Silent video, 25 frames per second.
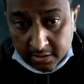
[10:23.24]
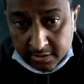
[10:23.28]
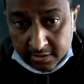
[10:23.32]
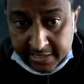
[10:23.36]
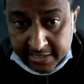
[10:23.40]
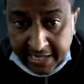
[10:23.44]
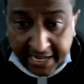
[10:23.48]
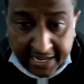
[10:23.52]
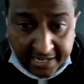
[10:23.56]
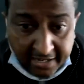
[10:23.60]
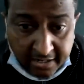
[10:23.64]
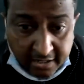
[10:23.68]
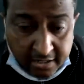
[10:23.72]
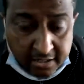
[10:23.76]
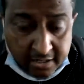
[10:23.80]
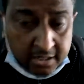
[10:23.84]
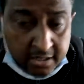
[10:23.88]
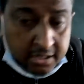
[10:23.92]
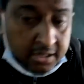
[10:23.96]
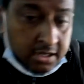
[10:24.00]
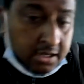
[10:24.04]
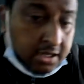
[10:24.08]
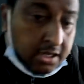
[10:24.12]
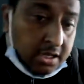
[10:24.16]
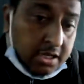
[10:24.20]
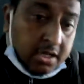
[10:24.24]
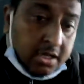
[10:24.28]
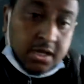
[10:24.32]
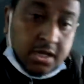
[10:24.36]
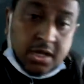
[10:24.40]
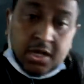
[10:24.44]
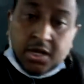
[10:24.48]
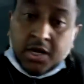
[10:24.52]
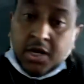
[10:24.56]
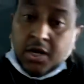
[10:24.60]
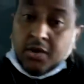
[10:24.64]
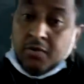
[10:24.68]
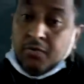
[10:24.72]
Then
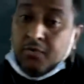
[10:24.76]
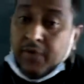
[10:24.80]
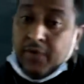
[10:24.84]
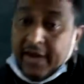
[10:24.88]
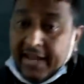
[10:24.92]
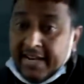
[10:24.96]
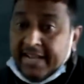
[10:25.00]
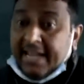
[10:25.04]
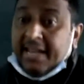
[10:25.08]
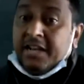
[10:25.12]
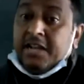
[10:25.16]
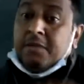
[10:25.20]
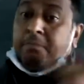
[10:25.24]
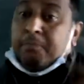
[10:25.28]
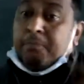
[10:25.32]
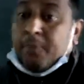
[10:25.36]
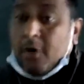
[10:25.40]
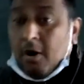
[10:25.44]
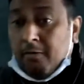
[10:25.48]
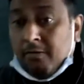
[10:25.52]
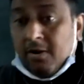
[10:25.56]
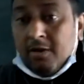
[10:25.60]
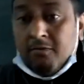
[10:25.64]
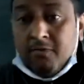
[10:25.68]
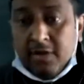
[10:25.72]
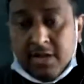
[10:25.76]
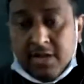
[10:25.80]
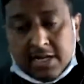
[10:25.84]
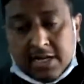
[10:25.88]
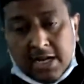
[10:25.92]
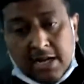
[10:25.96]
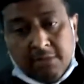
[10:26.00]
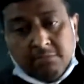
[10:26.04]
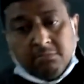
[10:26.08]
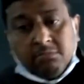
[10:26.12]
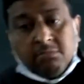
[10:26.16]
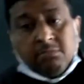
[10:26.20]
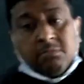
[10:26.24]
when any problem will
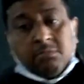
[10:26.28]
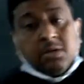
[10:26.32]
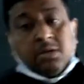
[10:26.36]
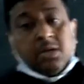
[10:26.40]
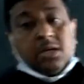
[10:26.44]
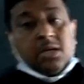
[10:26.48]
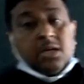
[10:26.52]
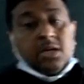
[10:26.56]
come,